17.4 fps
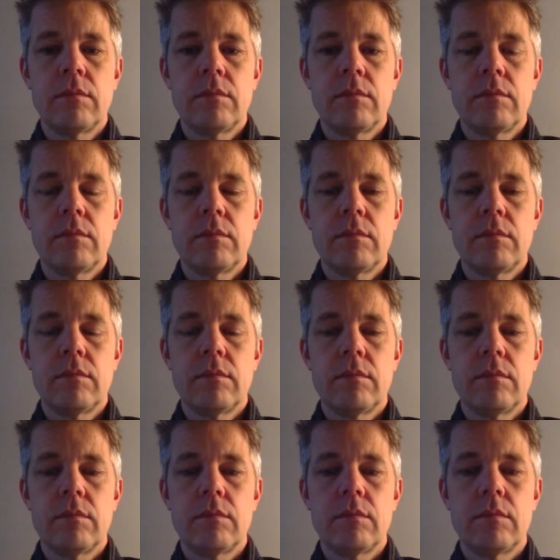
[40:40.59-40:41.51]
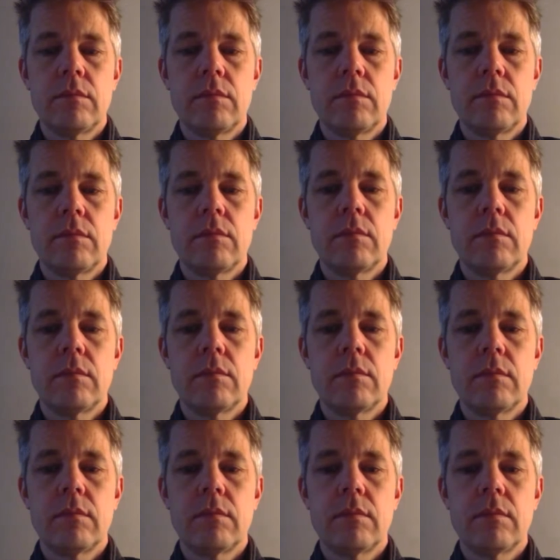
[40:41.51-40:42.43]
Jurgen's ideas? Do
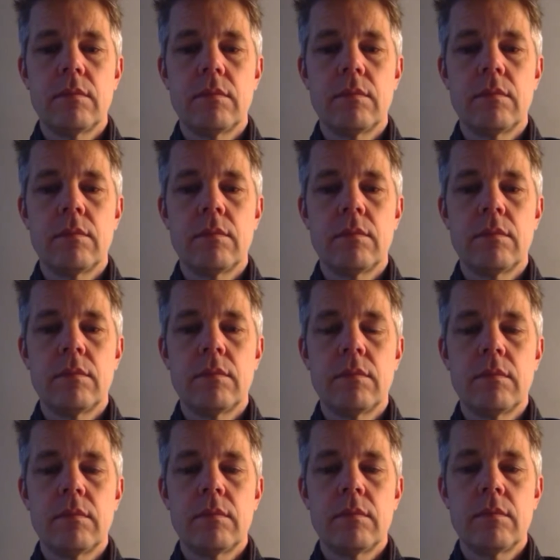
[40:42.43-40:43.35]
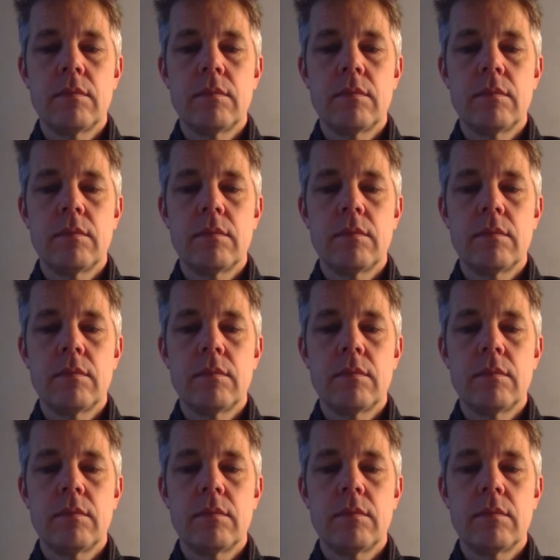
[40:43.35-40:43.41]
you know such companies?